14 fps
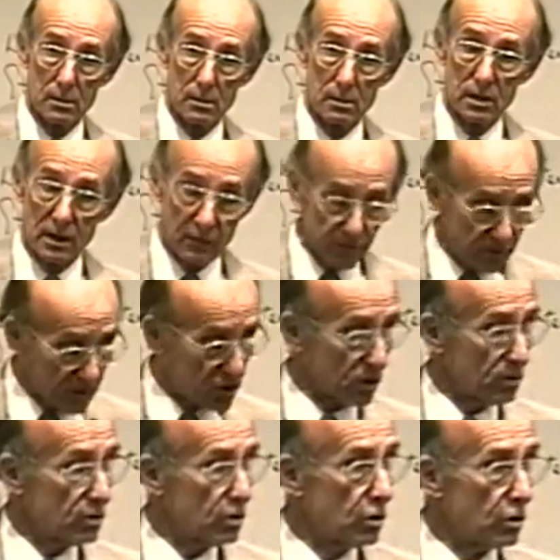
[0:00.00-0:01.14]
The
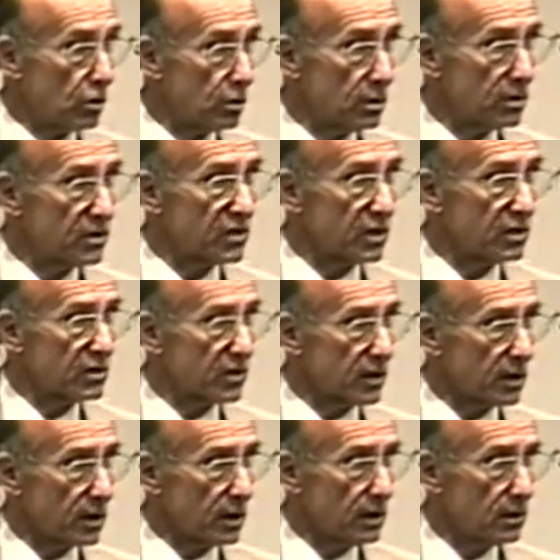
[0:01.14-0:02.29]
efficient cause is
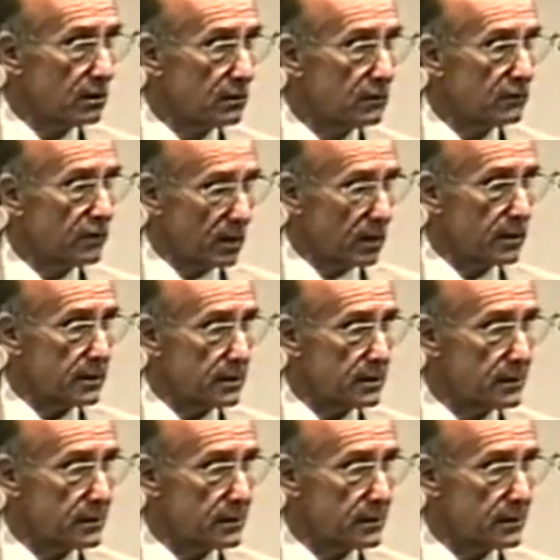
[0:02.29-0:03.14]
the father.